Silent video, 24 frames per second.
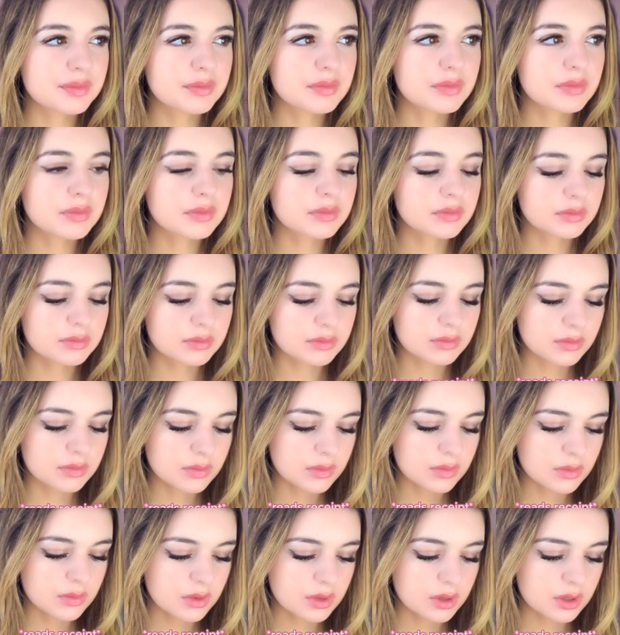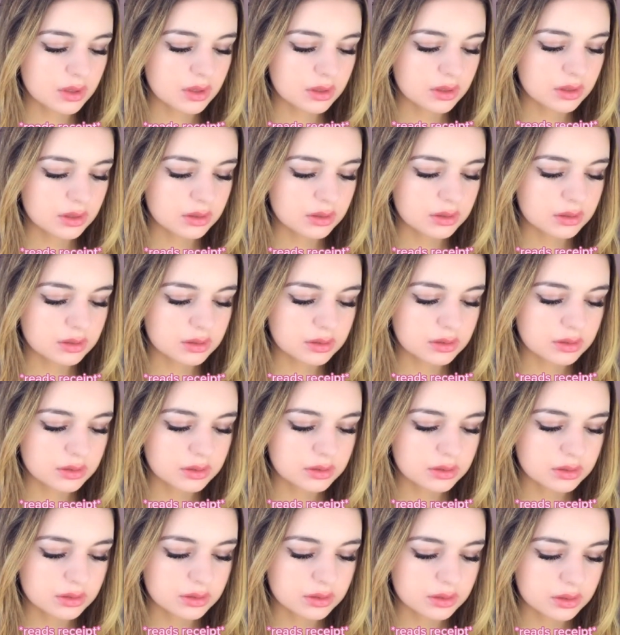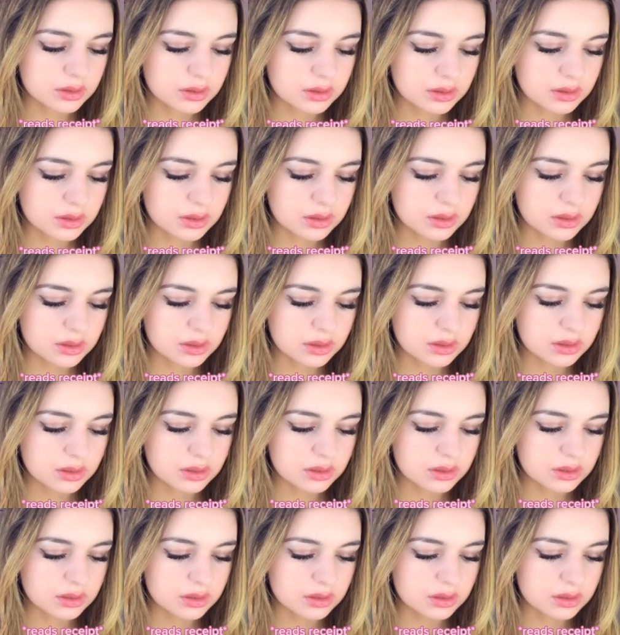(silence)